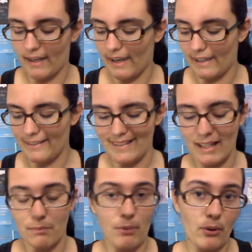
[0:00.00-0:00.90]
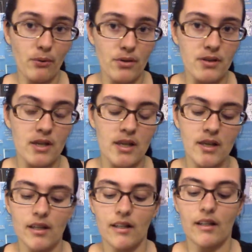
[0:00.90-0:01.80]
I like both,
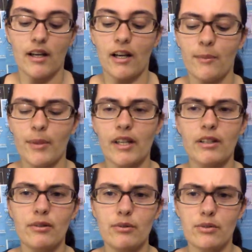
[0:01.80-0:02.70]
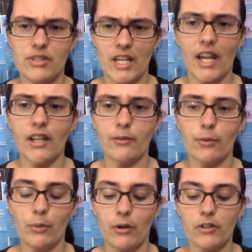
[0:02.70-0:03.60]
but I use tie-on
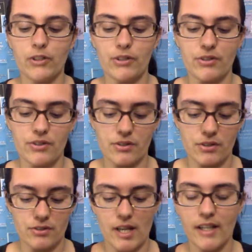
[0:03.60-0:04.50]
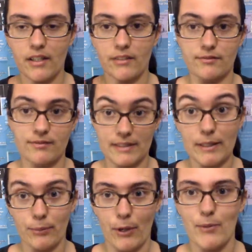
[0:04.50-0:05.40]
rope halter or tie-on
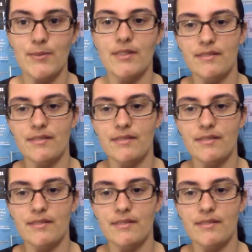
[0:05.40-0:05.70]
lead ropes,